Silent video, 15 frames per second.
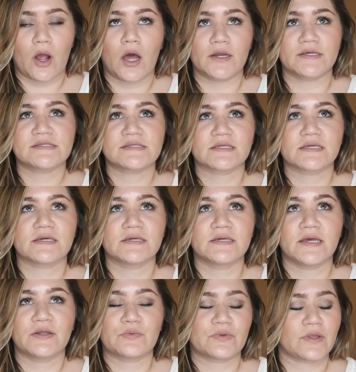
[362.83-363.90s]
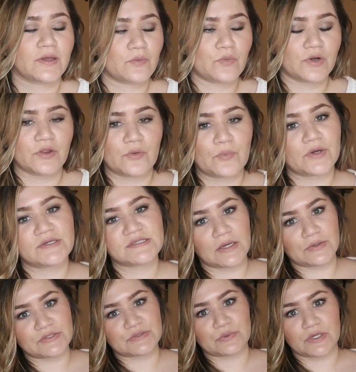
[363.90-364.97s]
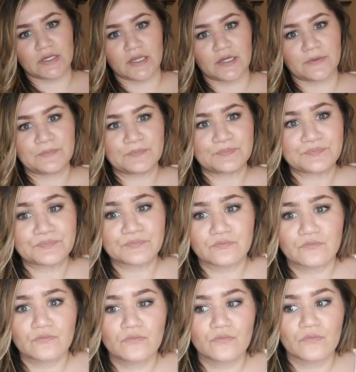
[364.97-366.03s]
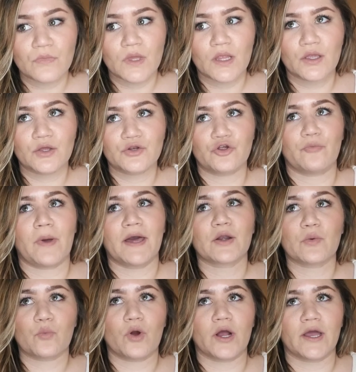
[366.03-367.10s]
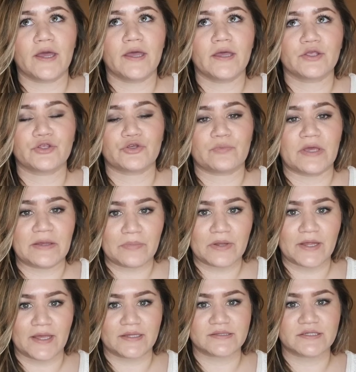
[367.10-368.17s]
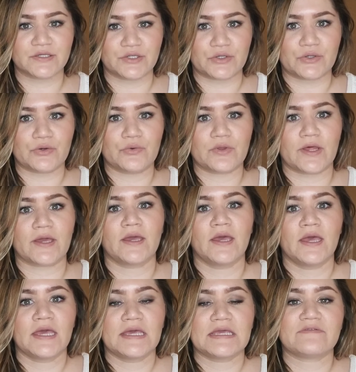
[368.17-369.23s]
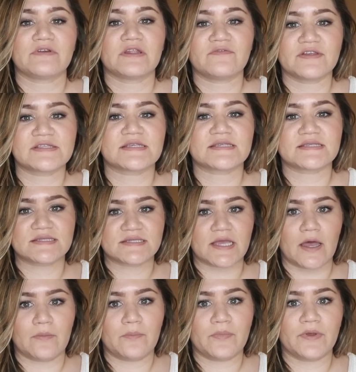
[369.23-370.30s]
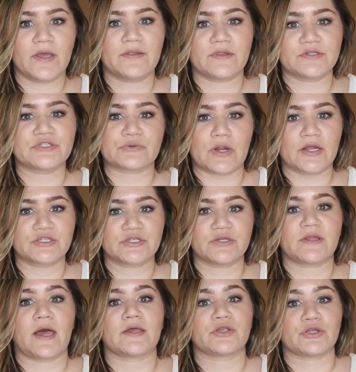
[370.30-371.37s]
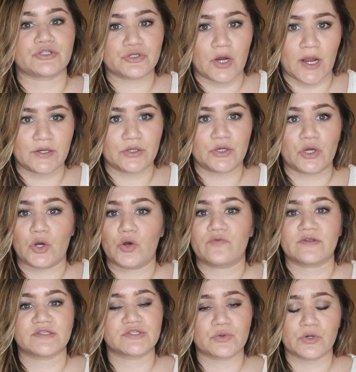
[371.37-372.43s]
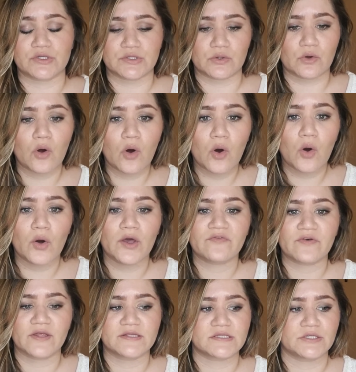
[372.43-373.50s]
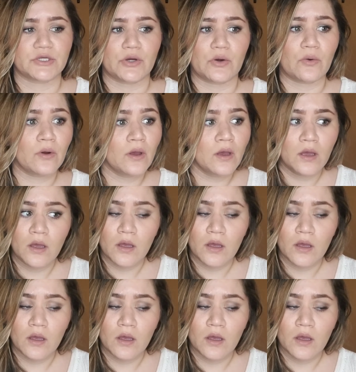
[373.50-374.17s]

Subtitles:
But honestly, in like one of the books I was reading, no matter what you may plan to do, like even if it's a step in the direction that you're trying to go, if it's towards a goal, if it's, you know,